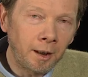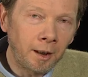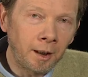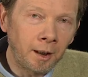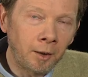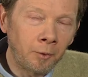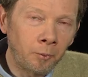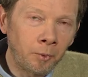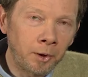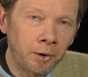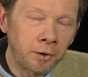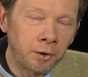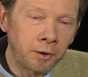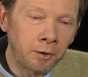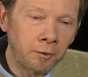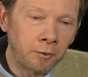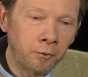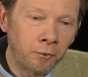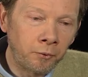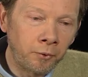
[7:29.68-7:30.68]
in which
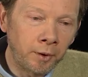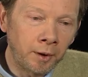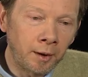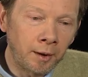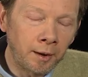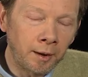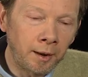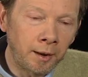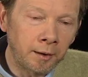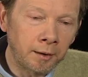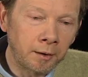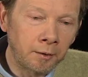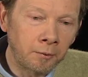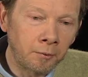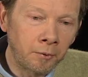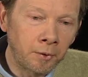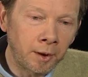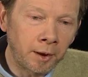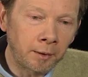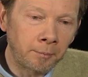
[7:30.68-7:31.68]
you relate
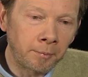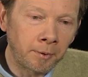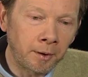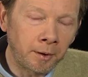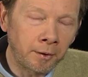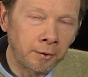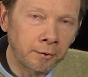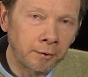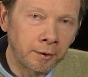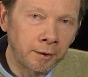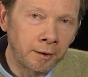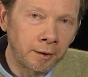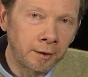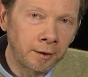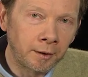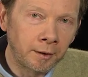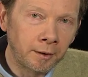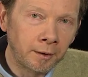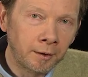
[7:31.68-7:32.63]
to that person